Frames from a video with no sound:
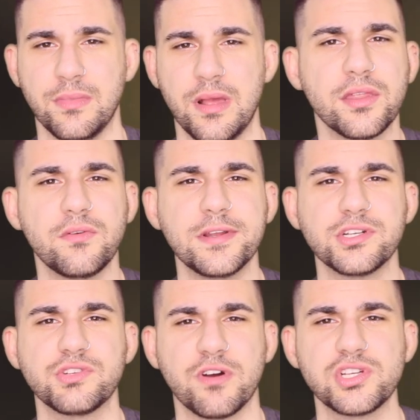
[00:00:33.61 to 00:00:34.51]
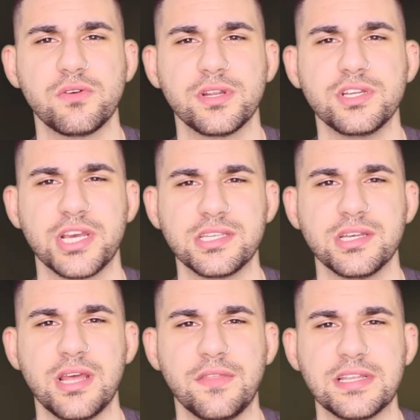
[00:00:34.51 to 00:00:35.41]
The other Rangers rush over to
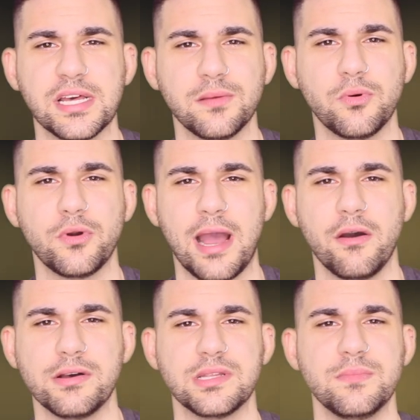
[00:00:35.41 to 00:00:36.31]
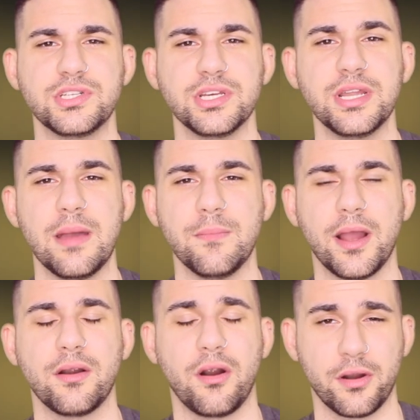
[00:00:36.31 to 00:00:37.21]
Jason and they teleport out as the Machine
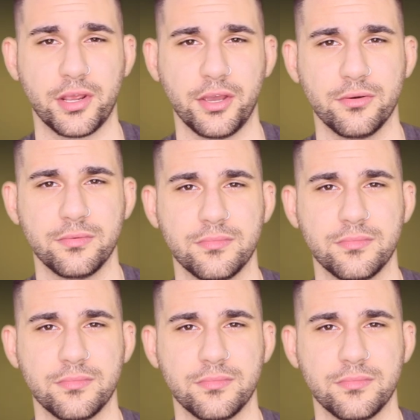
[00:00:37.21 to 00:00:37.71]
Empire argue.